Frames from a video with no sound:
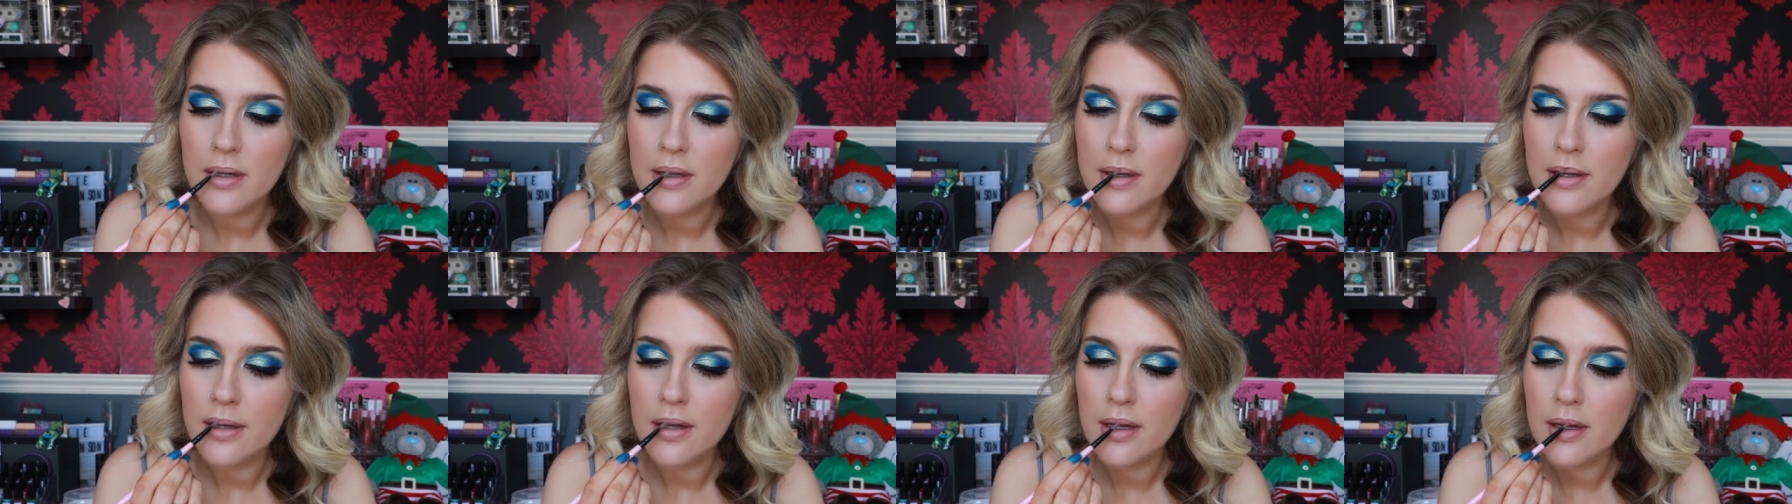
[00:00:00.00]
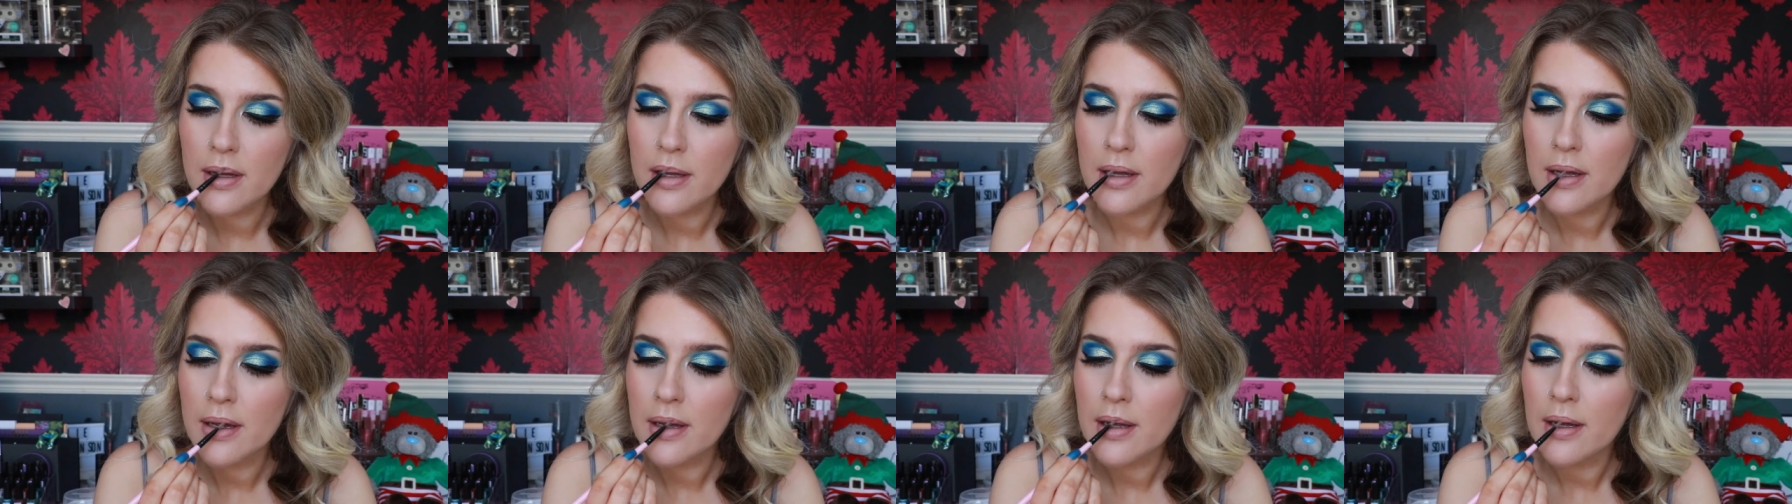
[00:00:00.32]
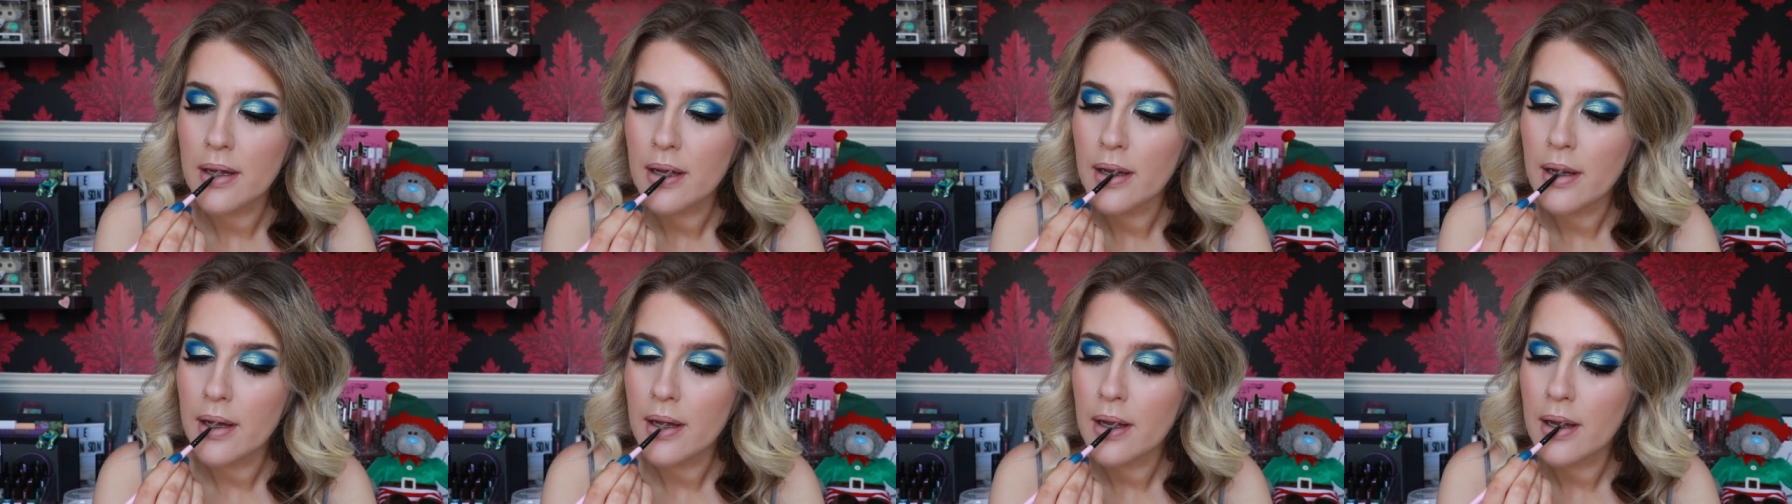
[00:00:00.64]
So this
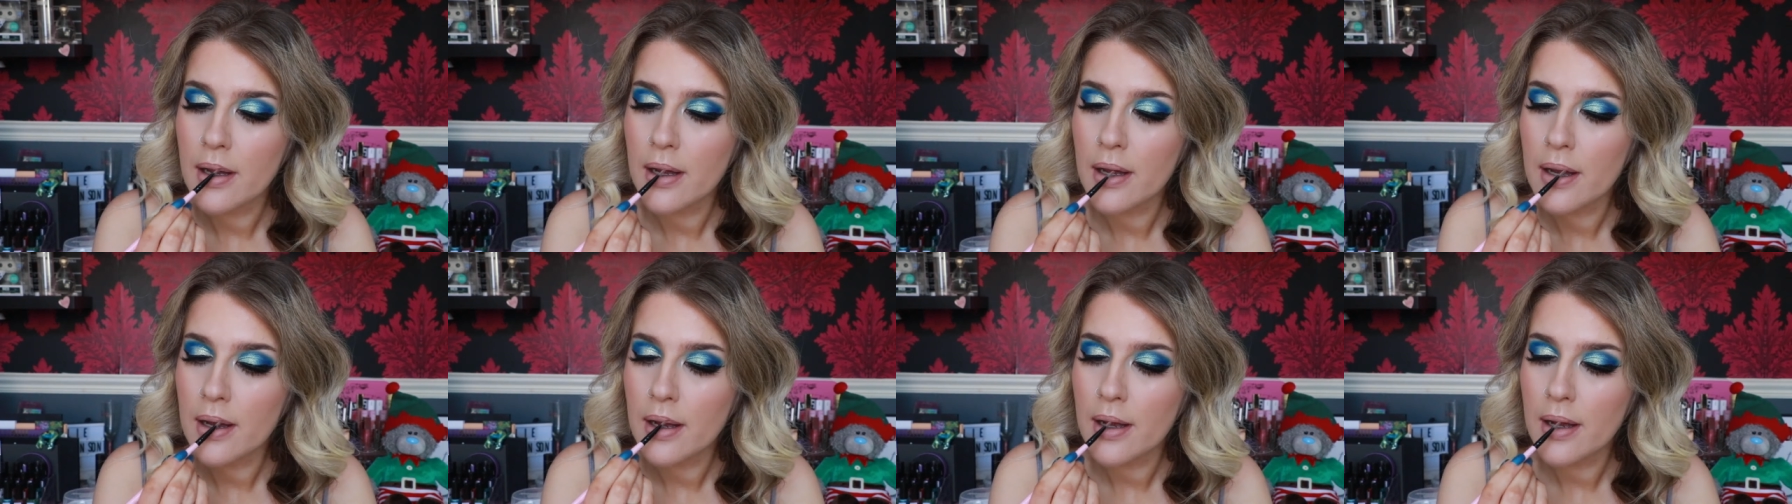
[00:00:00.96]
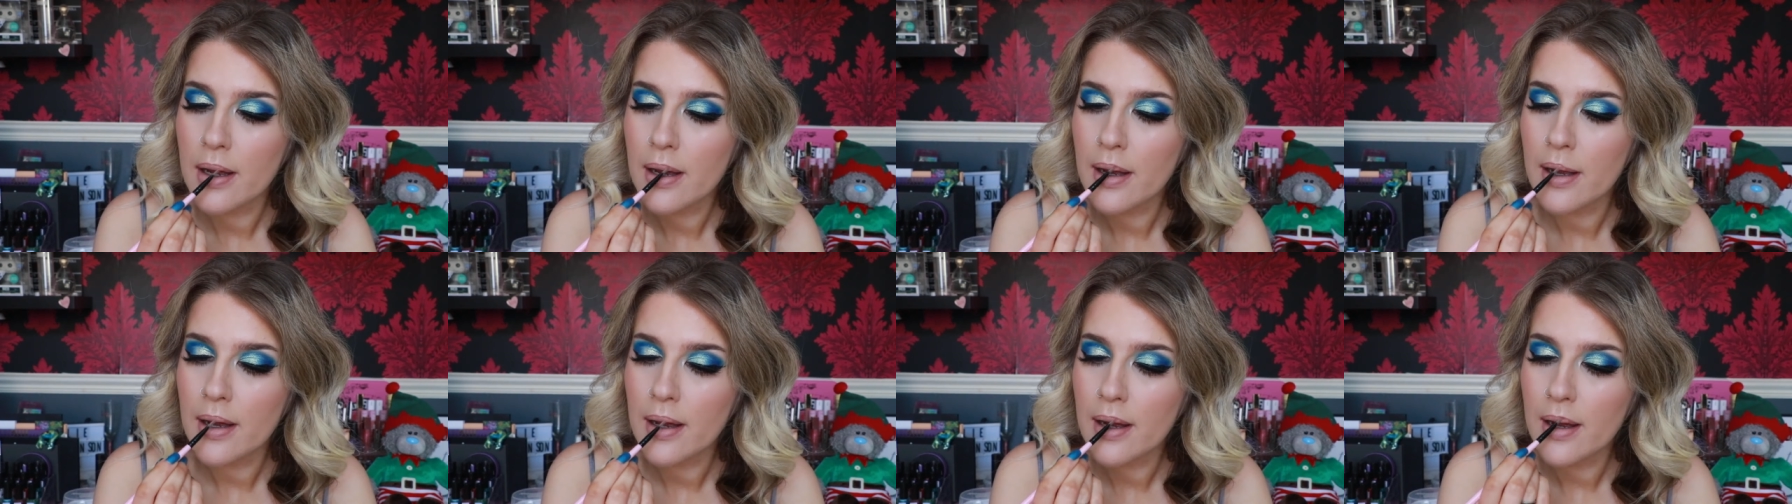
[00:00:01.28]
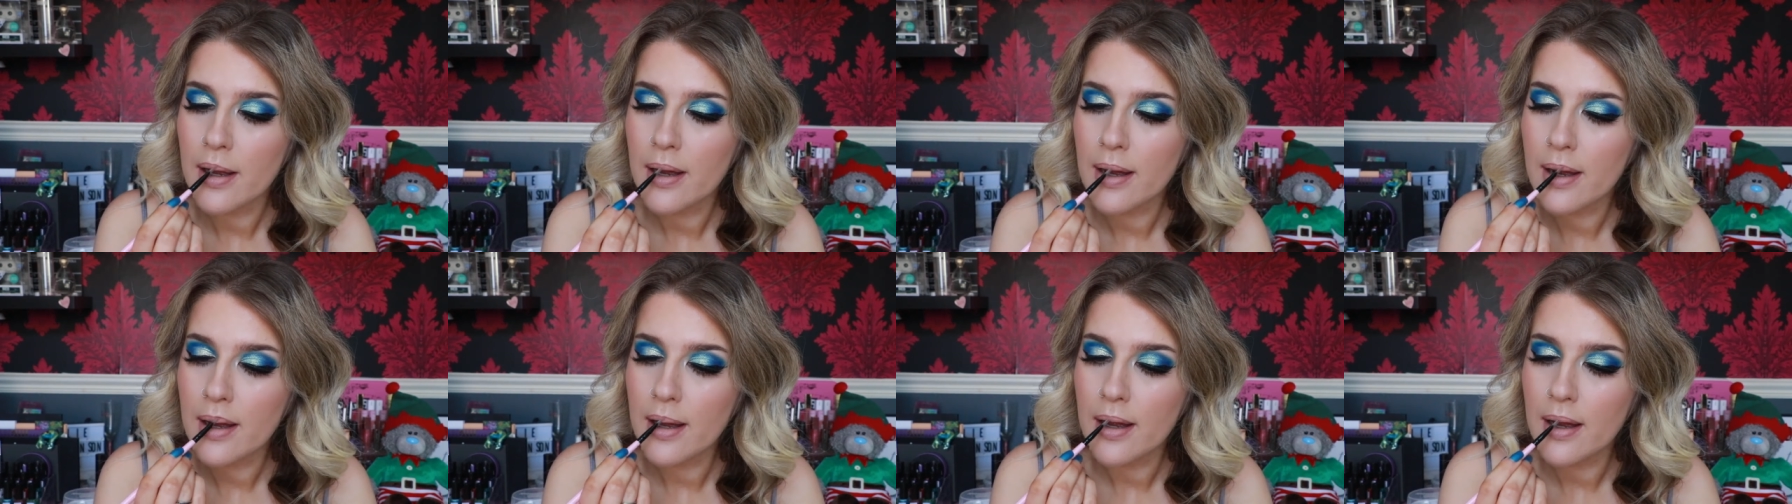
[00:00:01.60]
is the Spectrum
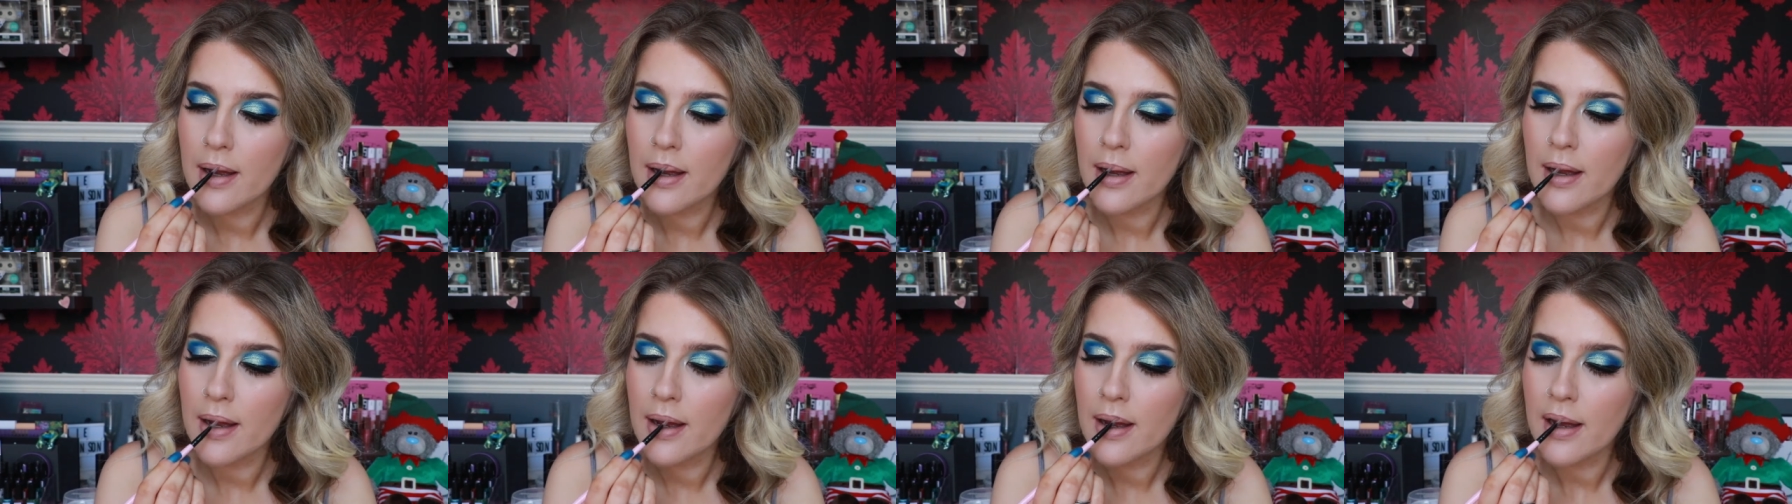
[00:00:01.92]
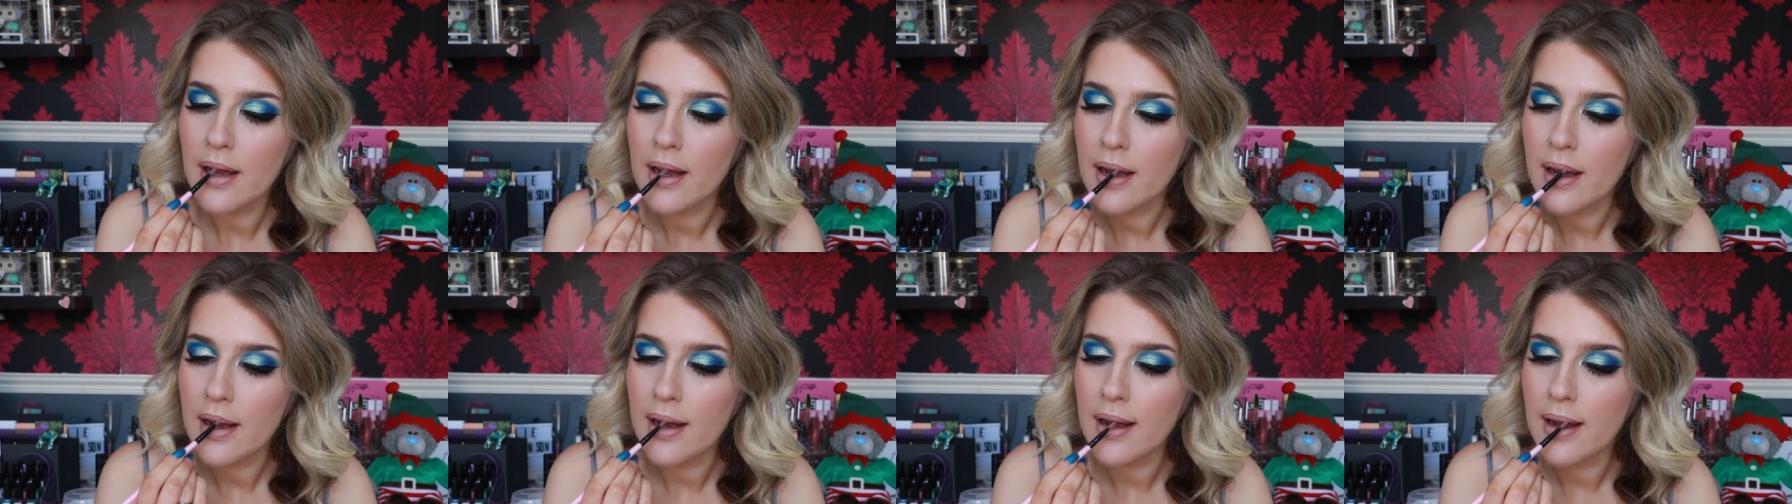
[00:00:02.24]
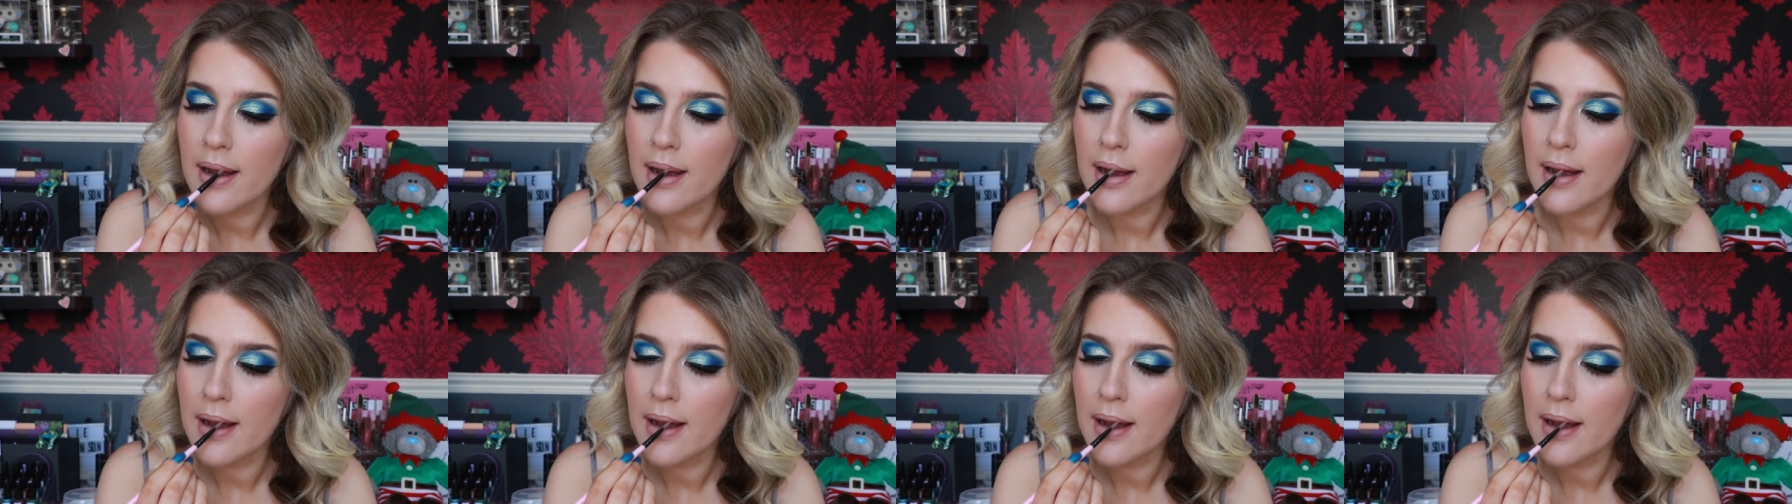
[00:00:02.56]
A fifteen.